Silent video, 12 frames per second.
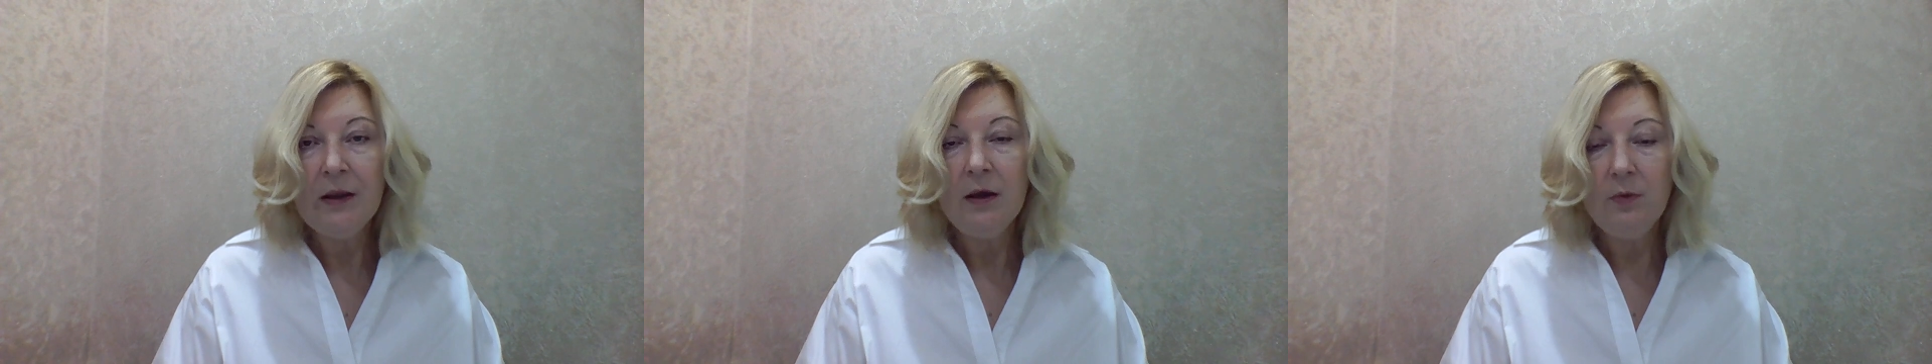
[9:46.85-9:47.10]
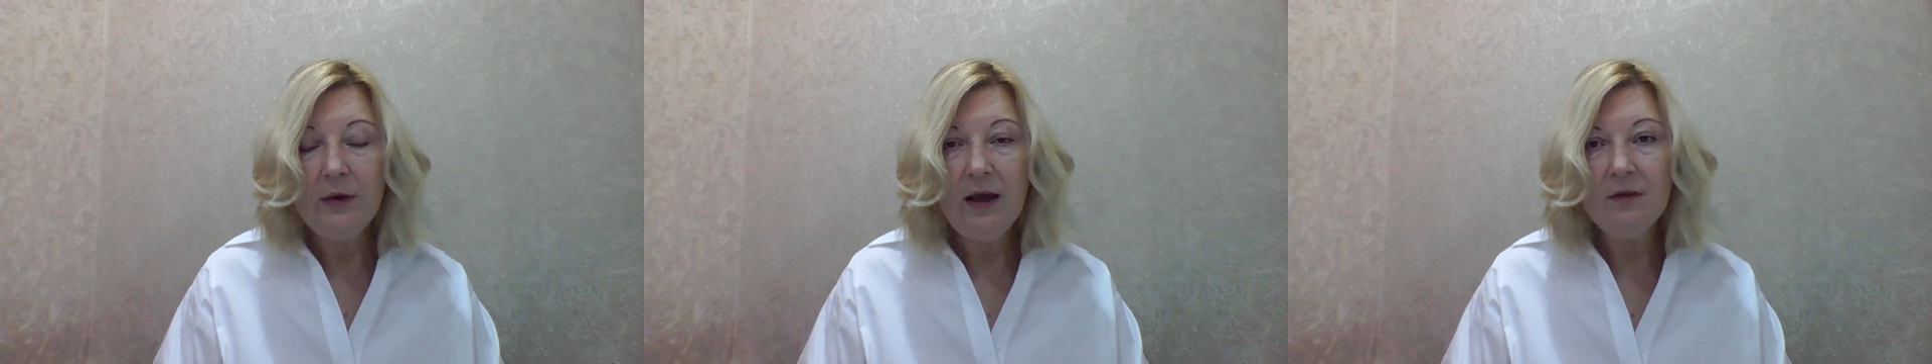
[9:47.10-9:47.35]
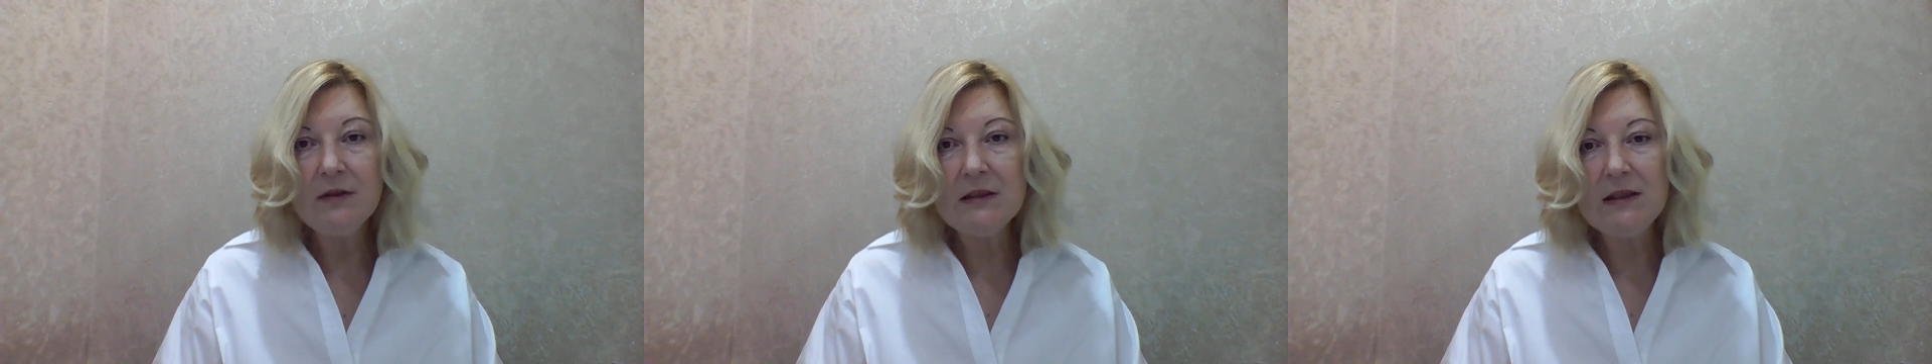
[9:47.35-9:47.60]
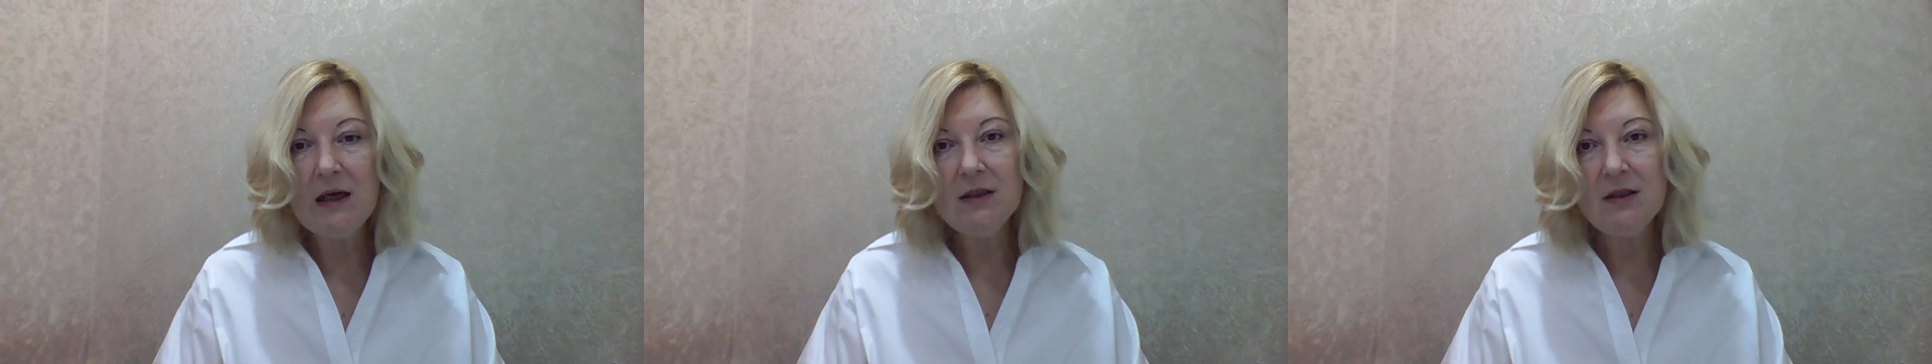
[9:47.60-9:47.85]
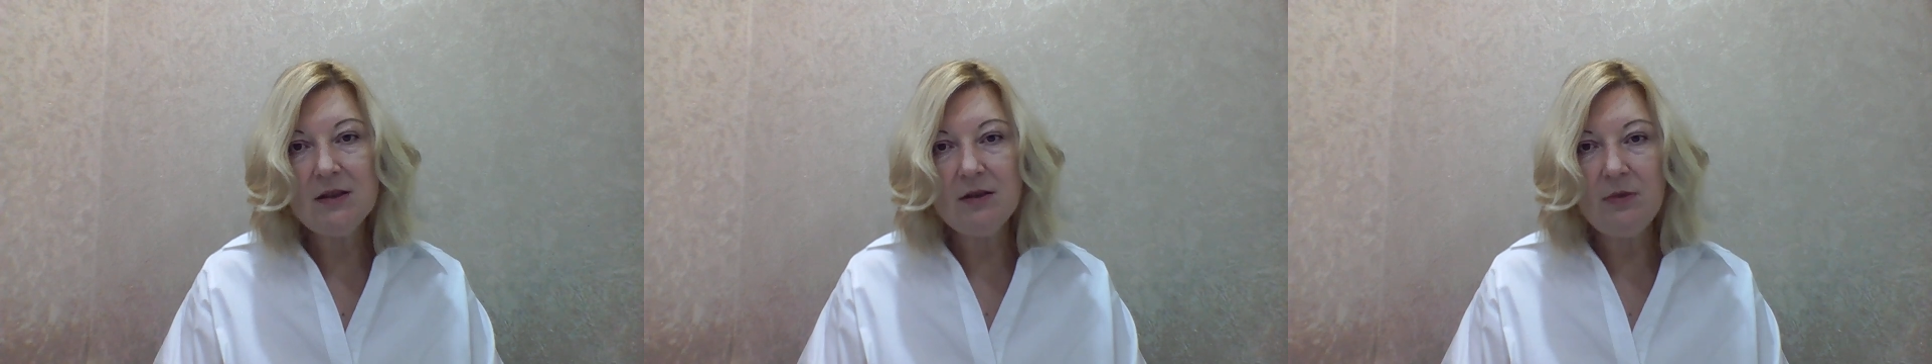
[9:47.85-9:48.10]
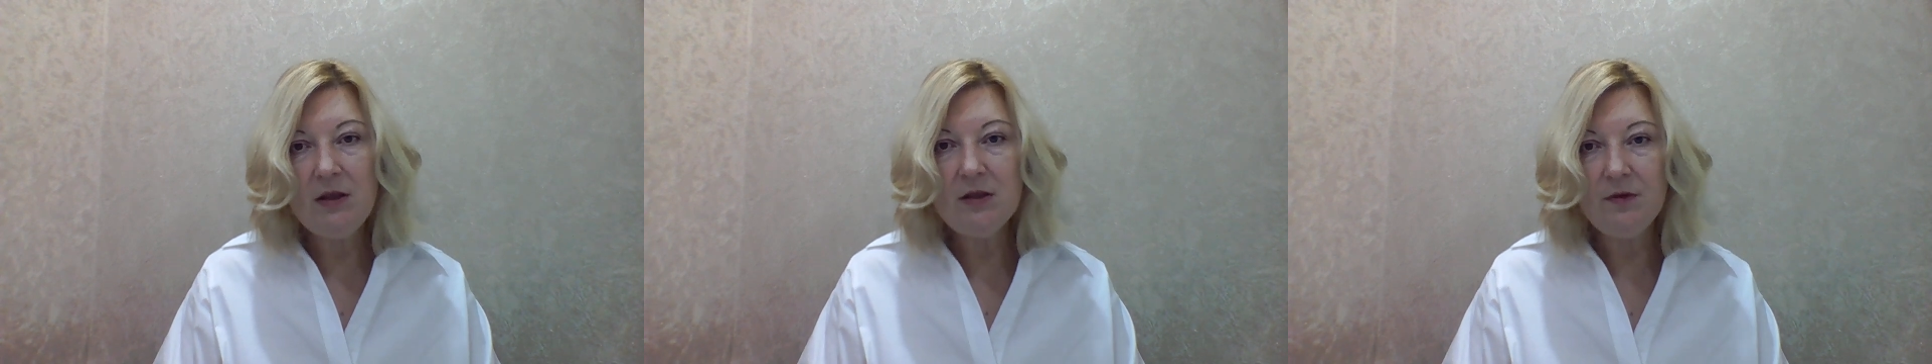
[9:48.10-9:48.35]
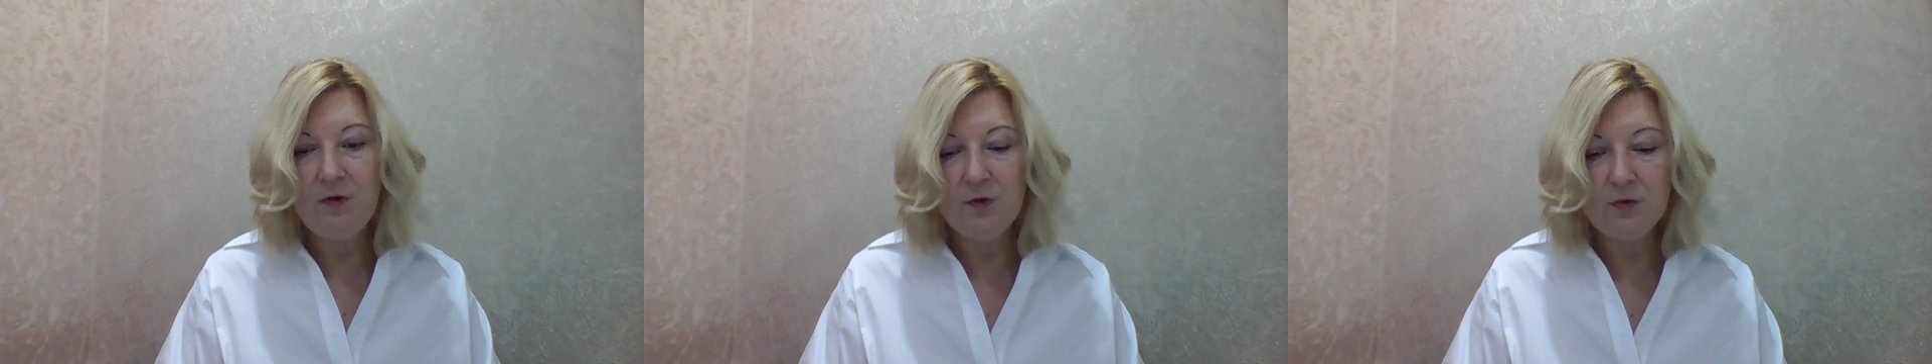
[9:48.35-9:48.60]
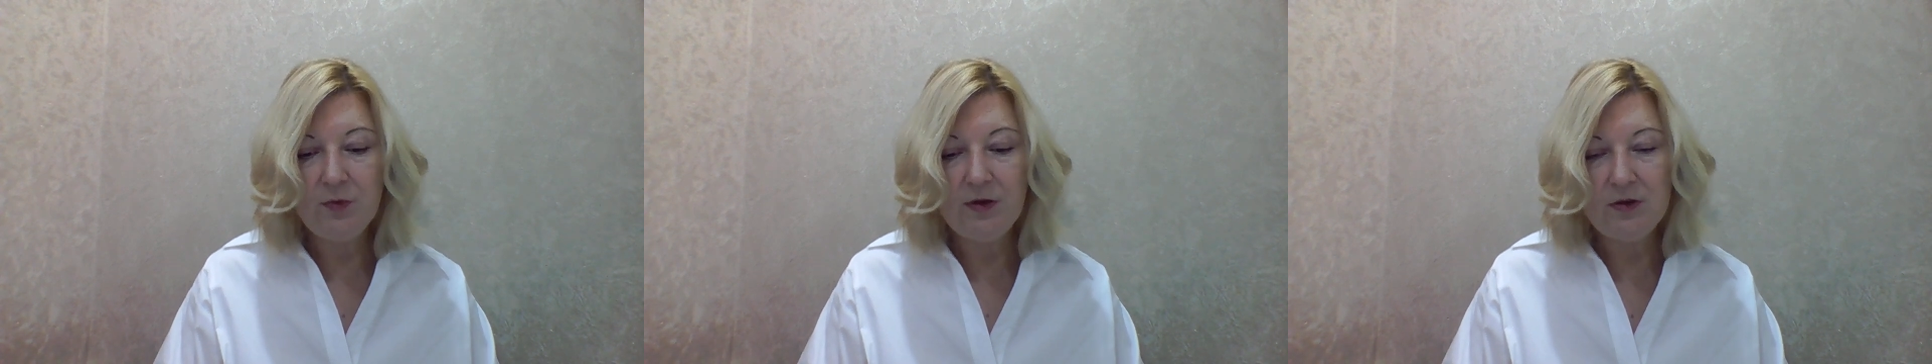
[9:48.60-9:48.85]
We have conducted some
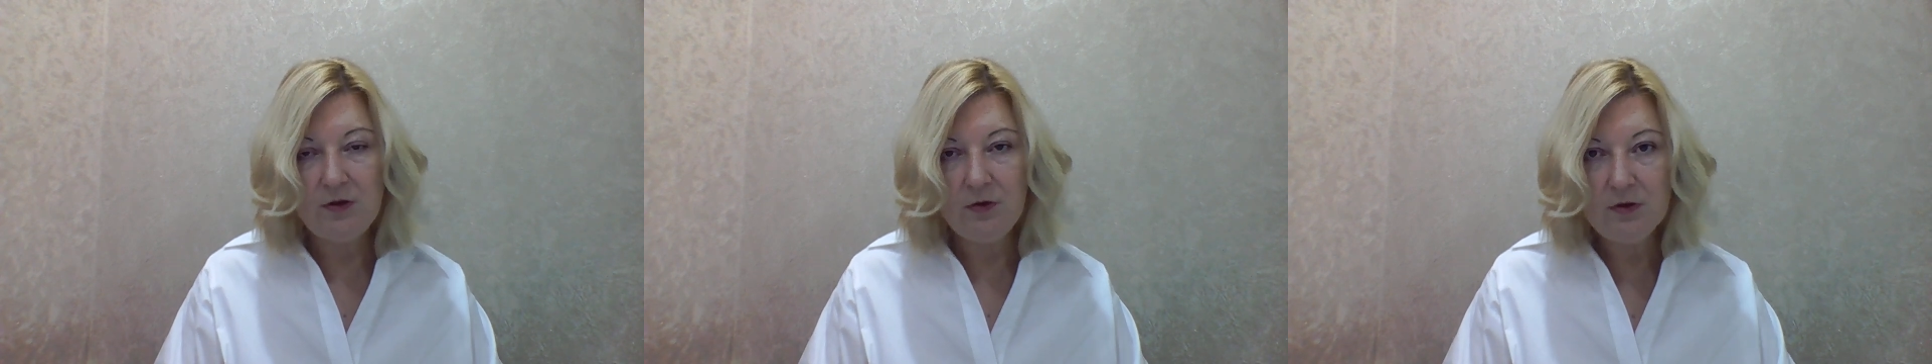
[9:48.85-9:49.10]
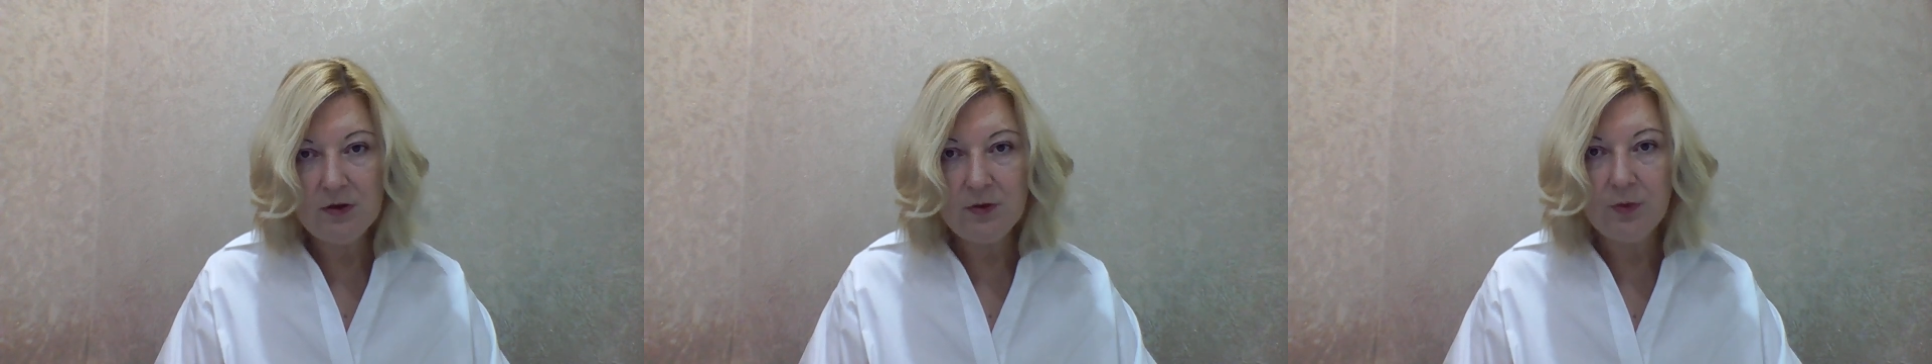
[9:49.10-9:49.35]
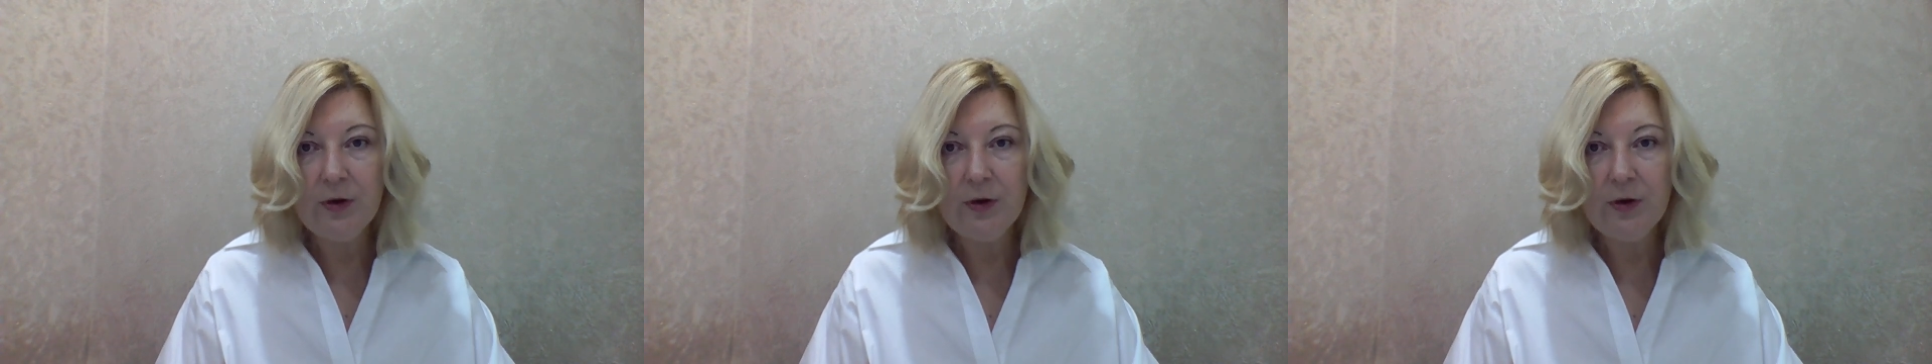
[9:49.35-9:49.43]
interviews with the students